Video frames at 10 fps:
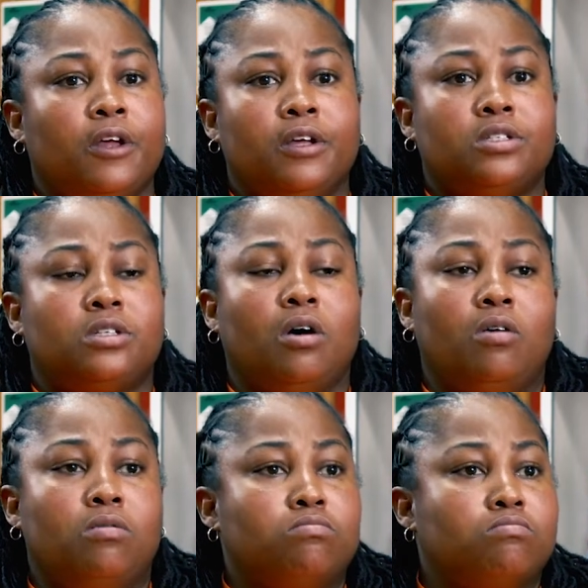so
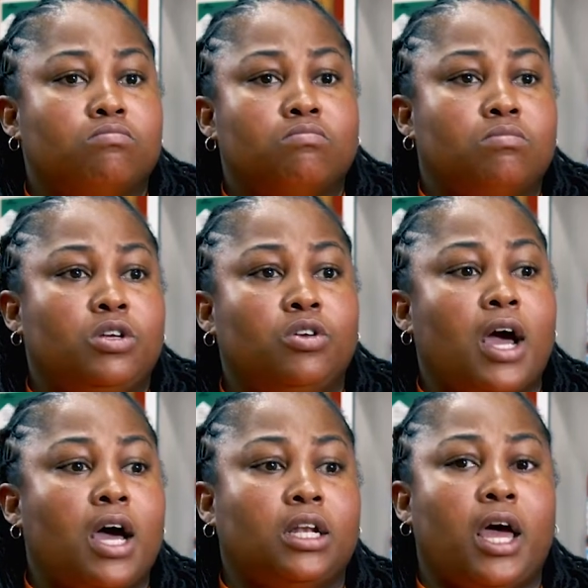you're
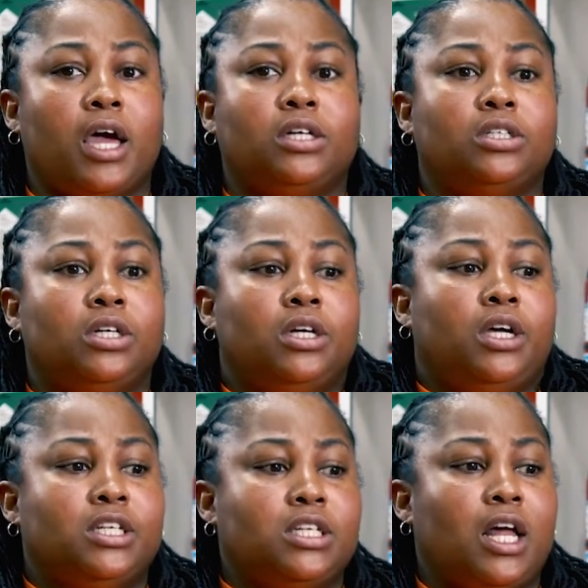not like,
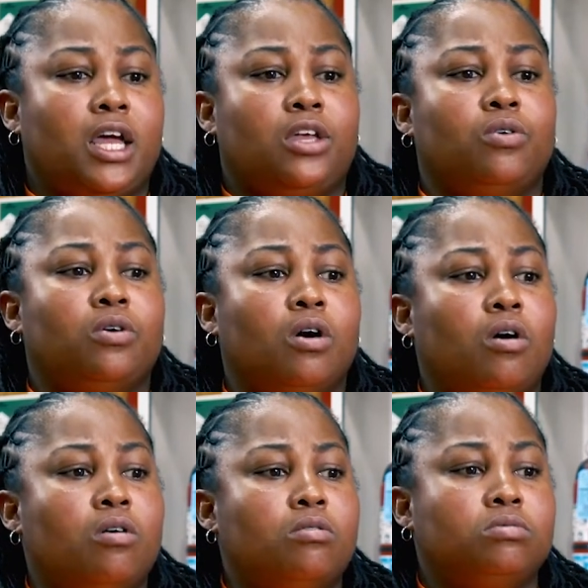it's not like you go